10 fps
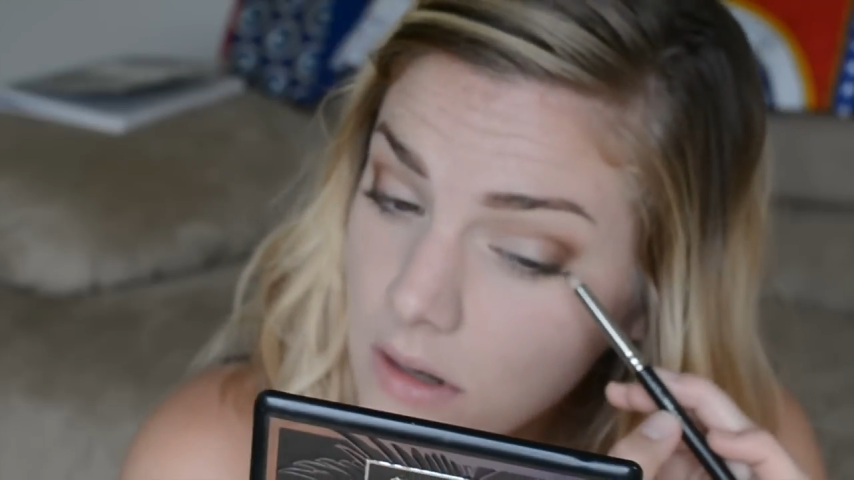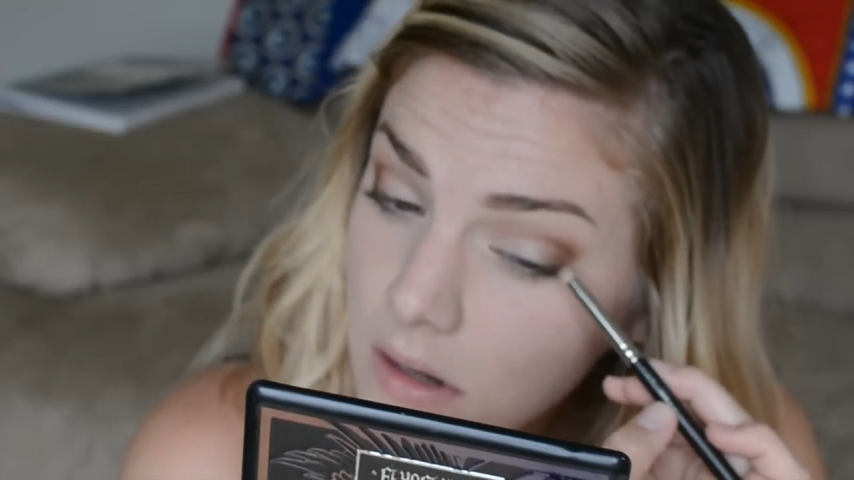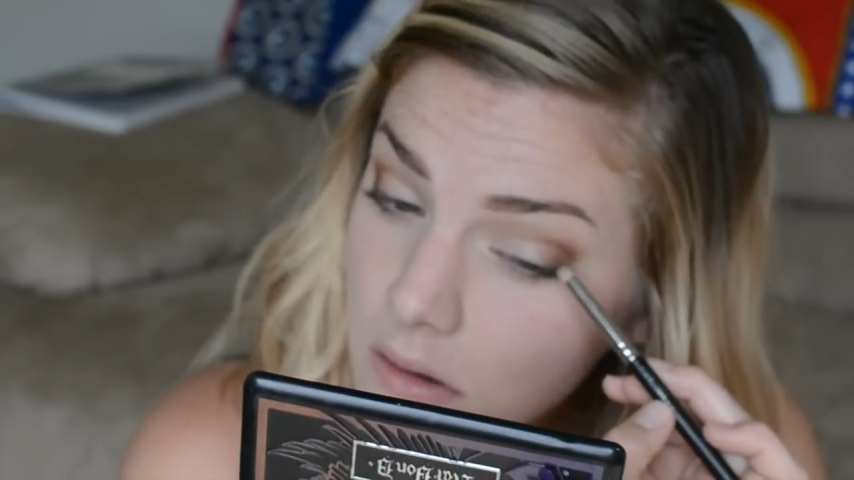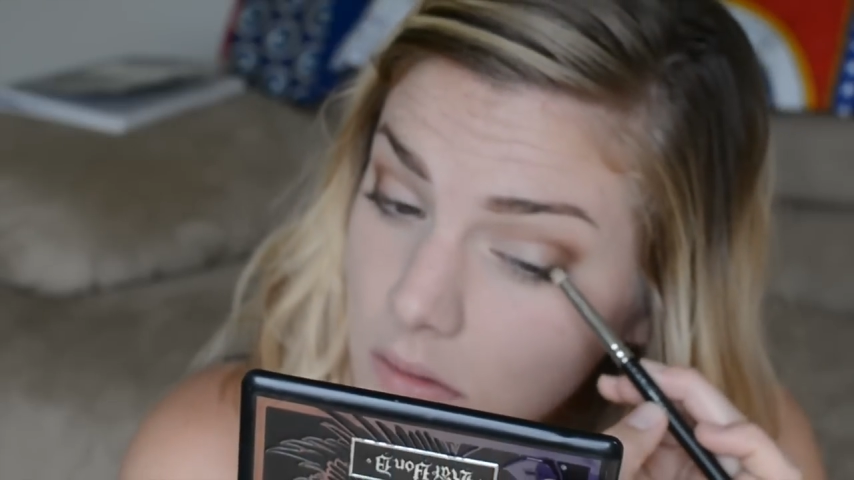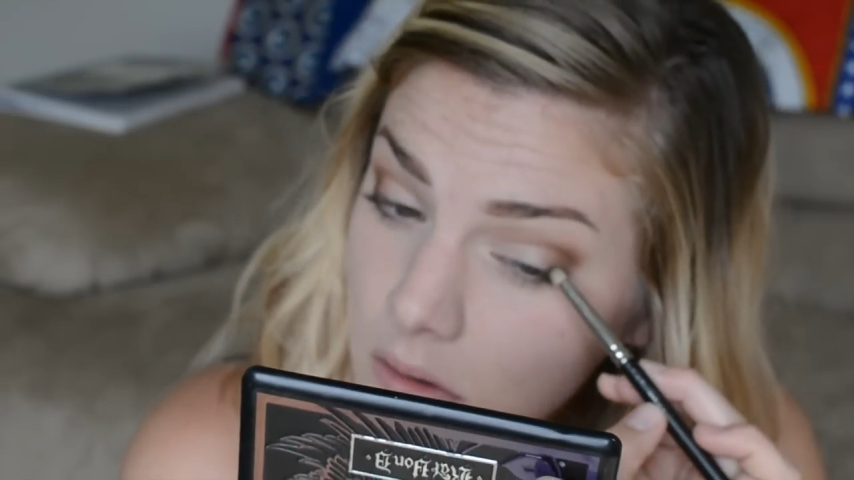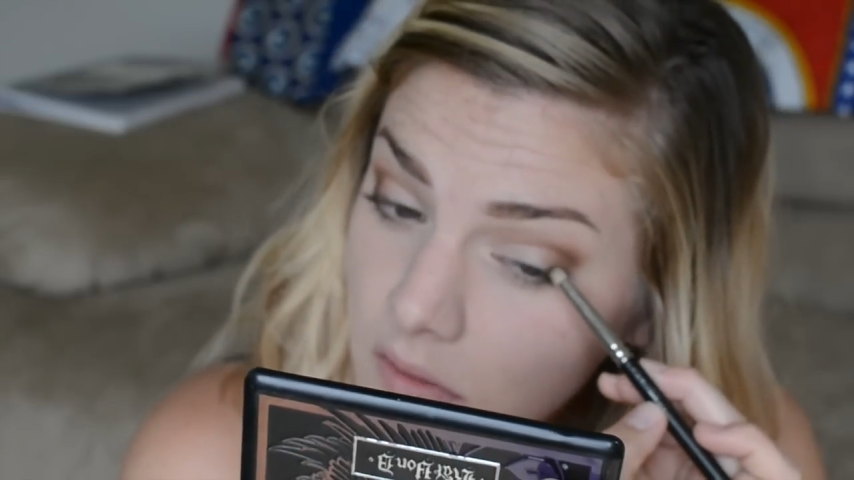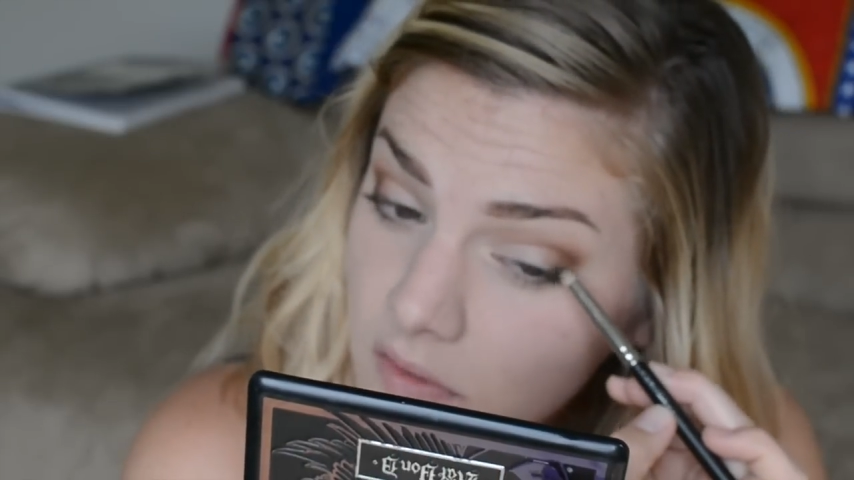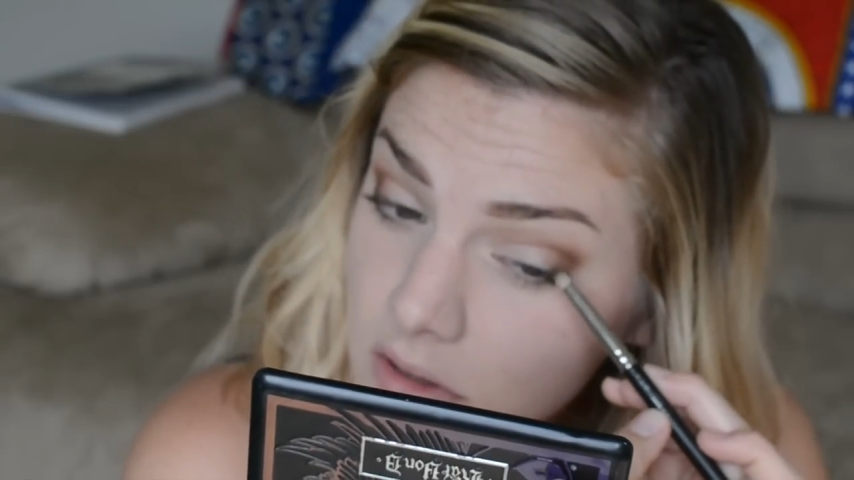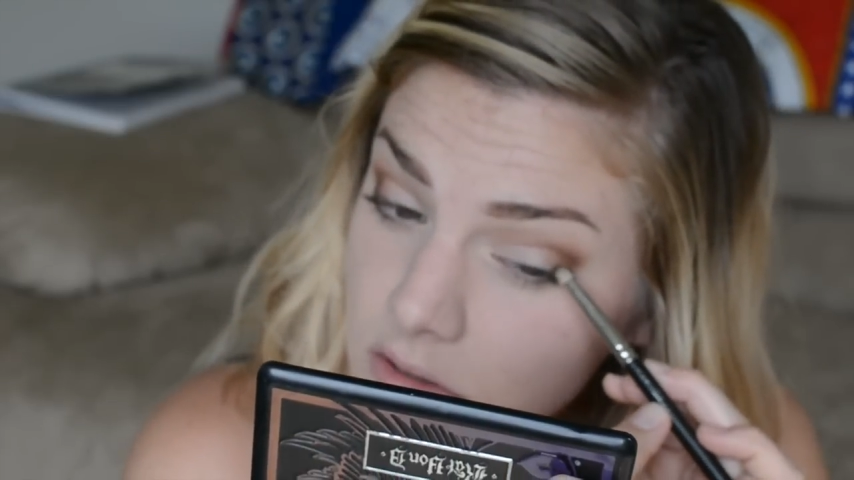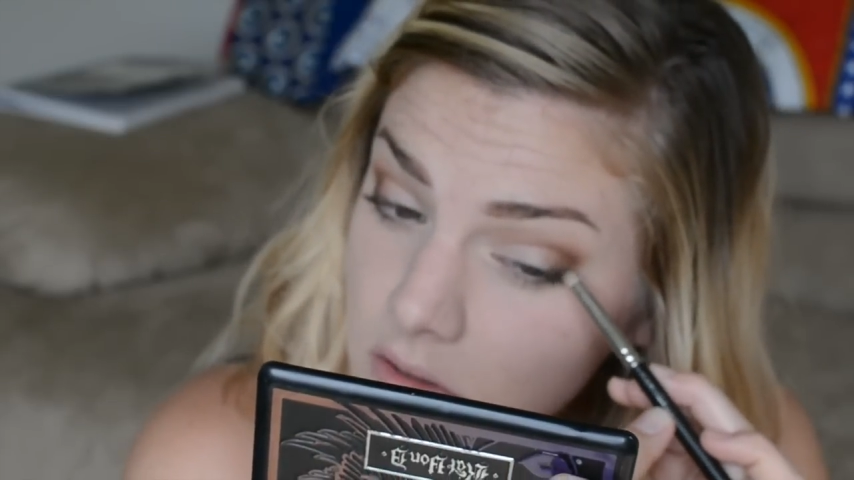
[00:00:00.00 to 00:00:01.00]
I don't know if
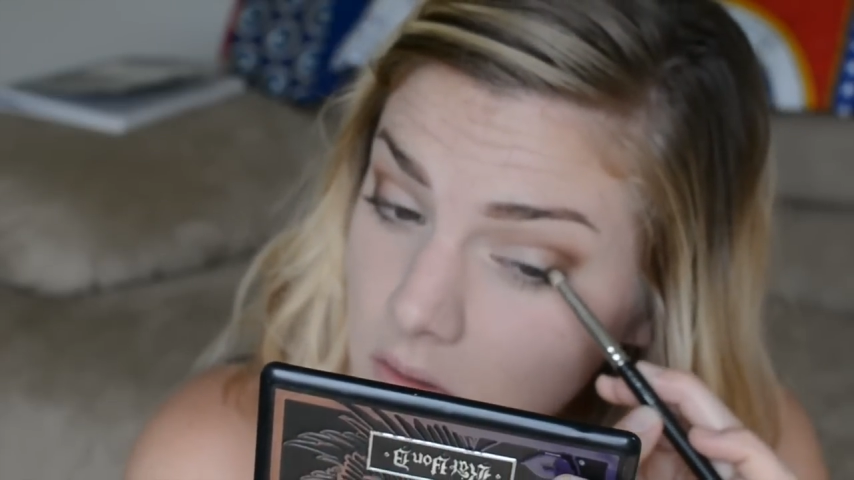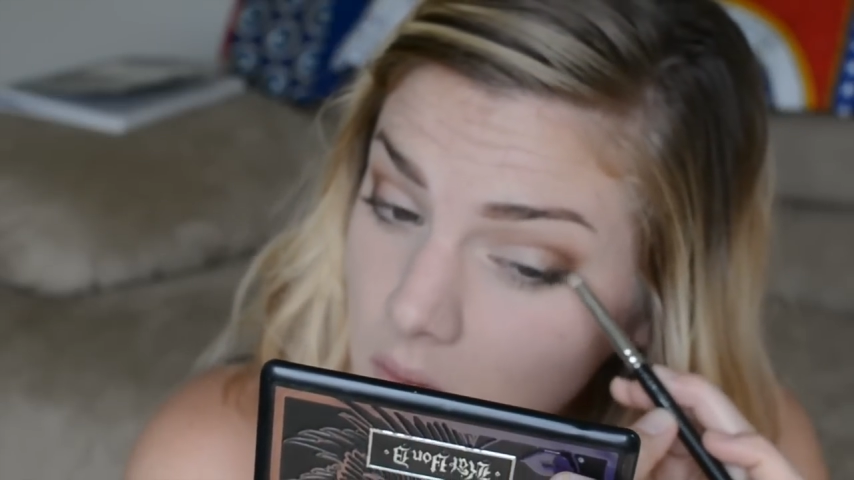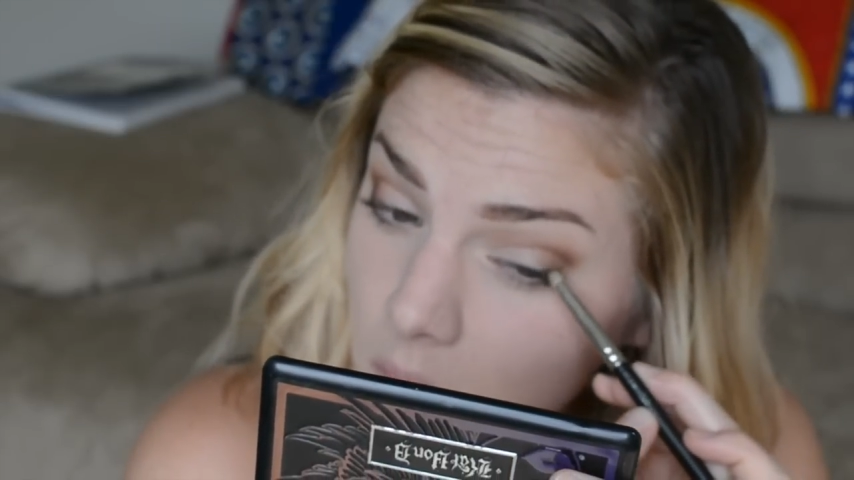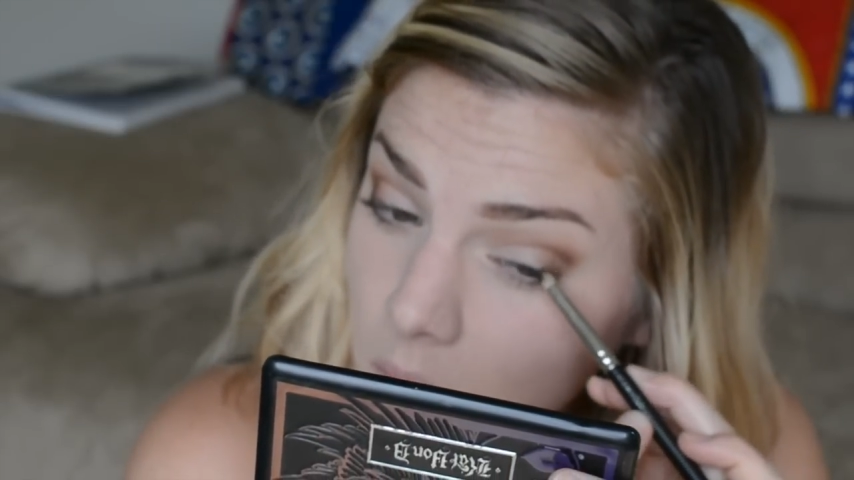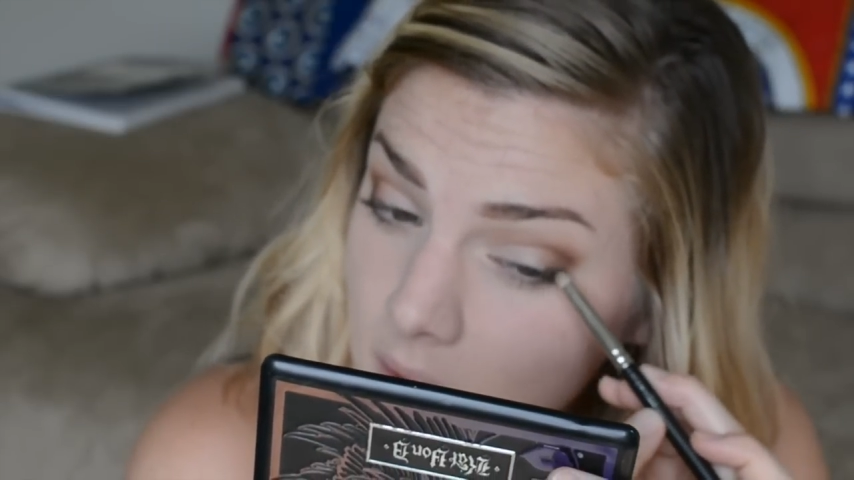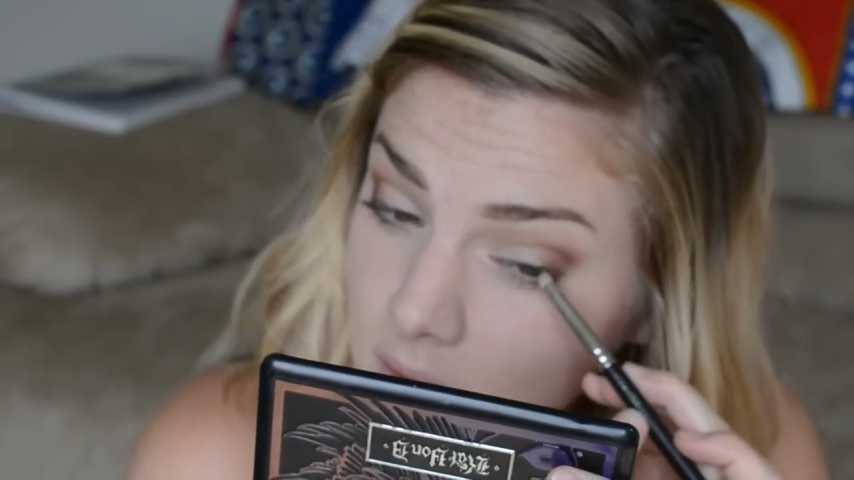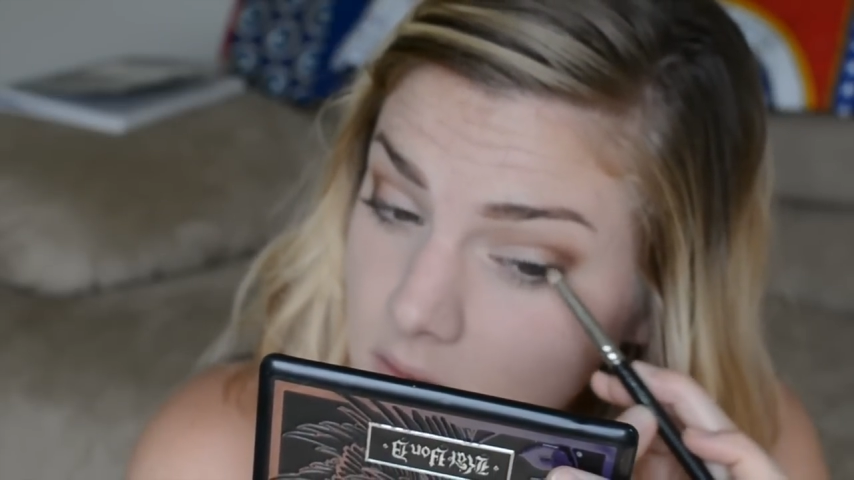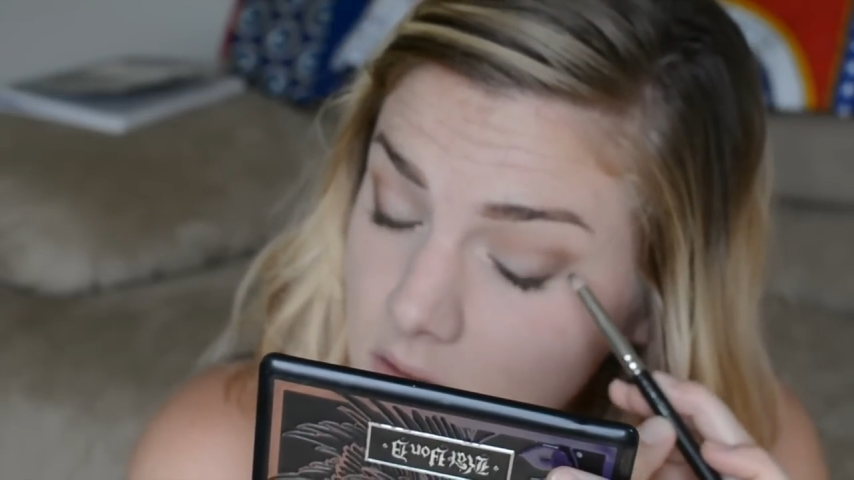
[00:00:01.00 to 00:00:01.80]
I should do a wing.